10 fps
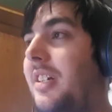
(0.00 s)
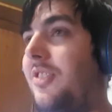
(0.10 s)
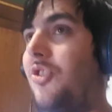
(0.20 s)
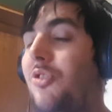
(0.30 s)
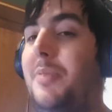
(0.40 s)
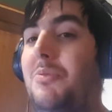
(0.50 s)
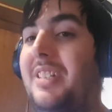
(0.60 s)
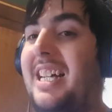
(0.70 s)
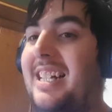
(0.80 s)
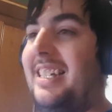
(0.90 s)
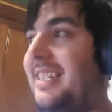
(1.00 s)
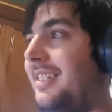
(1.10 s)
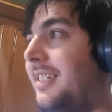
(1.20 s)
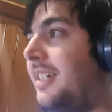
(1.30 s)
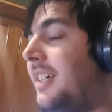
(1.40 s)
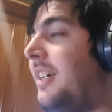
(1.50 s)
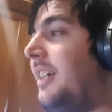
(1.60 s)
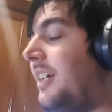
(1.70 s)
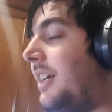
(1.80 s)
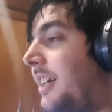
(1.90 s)
Super with an A,
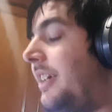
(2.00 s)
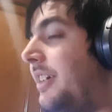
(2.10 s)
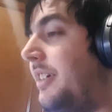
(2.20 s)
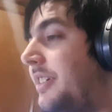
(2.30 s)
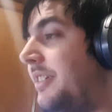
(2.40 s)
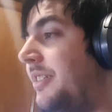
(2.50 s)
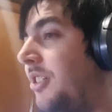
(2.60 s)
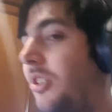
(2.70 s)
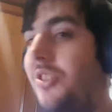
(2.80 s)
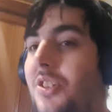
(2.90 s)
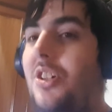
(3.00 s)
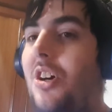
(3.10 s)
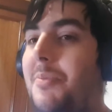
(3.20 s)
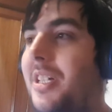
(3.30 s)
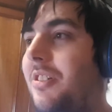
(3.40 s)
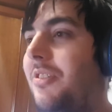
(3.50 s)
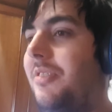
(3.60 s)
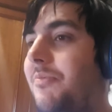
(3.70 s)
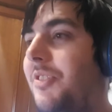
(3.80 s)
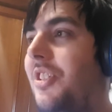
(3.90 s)
and Oz Comic
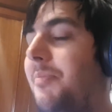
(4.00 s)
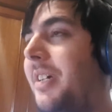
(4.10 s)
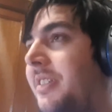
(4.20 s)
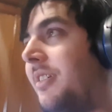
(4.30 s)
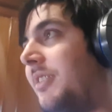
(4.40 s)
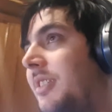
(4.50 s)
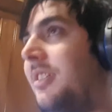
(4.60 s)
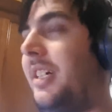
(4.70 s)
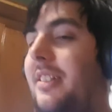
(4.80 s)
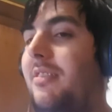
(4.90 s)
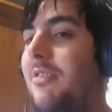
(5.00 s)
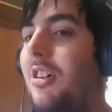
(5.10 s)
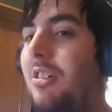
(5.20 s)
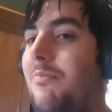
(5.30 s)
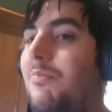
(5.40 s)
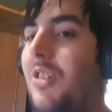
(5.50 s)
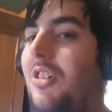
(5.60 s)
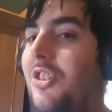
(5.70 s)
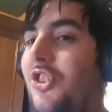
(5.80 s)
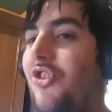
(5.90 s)
Con, which is basically like
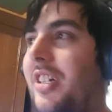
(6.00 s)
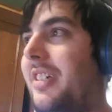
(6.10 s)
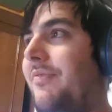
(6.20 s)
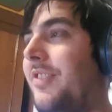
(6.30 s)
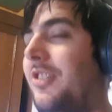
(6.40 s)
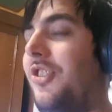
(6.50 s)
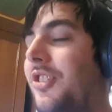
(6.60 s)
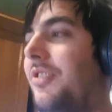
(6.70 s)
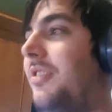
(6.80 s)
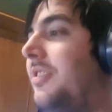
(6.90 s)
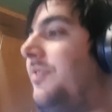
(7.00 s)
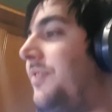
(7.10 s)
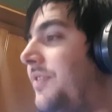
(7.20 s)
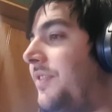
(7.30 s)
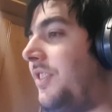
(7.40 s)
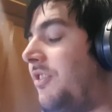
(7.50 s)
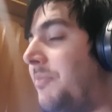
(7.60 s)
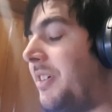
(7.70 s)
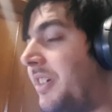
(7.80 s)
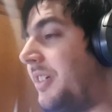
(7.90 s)
Australian version of your
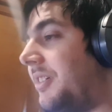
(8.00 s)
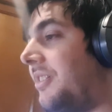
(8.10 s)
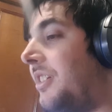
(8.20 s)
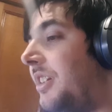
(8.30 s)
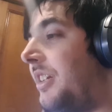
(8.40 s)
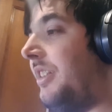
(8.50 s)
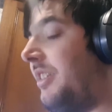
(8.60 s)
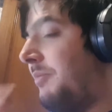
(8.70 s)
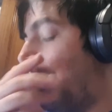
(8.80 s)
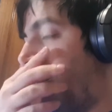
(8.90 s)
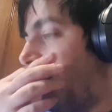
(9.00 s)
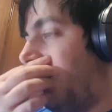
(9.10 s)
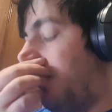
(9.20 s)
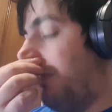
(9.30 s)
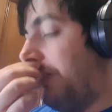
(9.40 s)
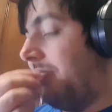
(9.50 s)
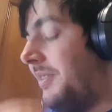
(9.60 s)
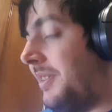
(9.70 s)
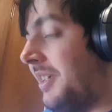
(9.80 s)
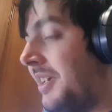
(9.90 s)
the American Comic
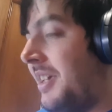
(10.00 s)
Cons.